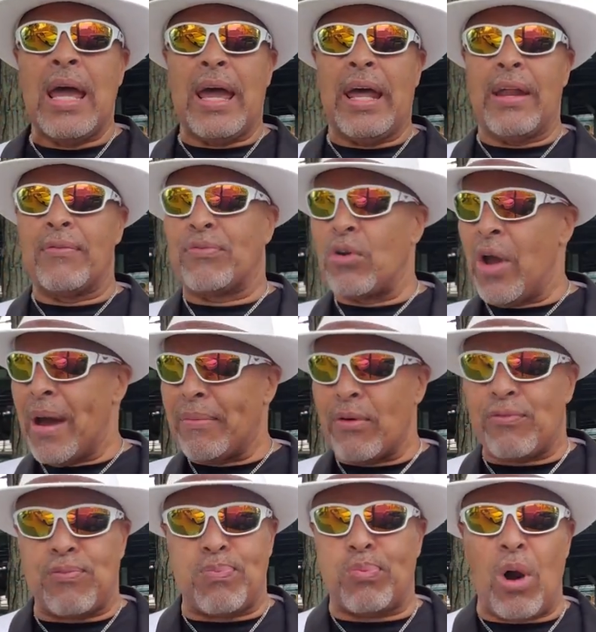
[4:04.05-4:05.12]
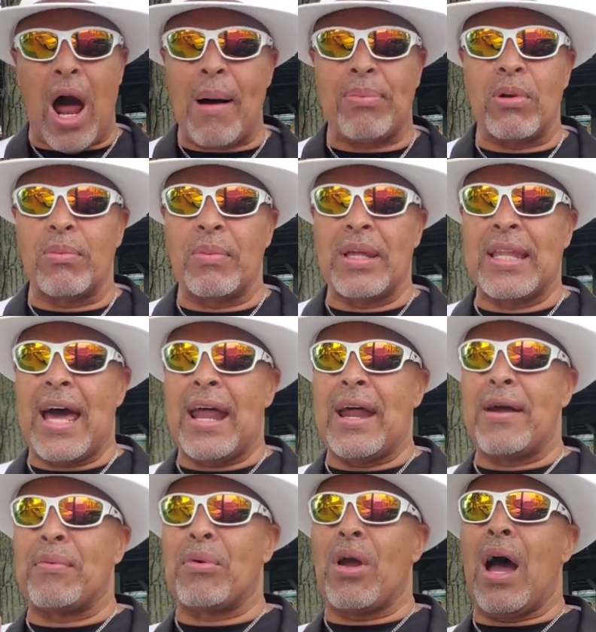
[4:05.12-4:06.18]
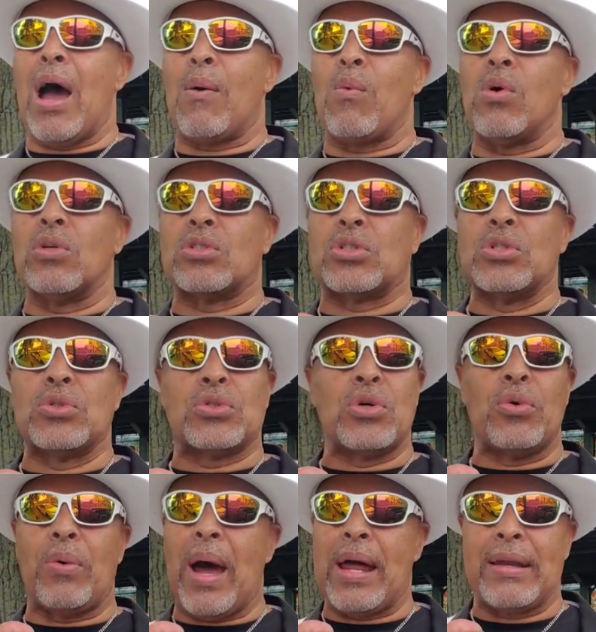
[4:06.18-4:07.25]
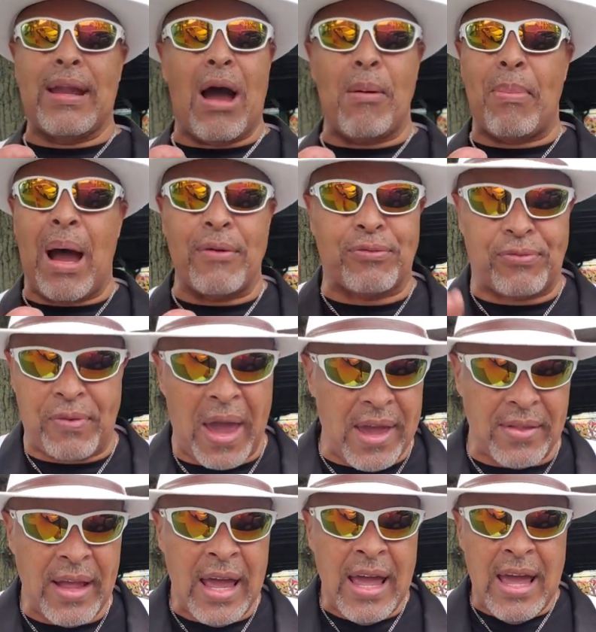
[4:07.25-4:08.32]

And if you have a problem in that area, I want you to right now, by faith,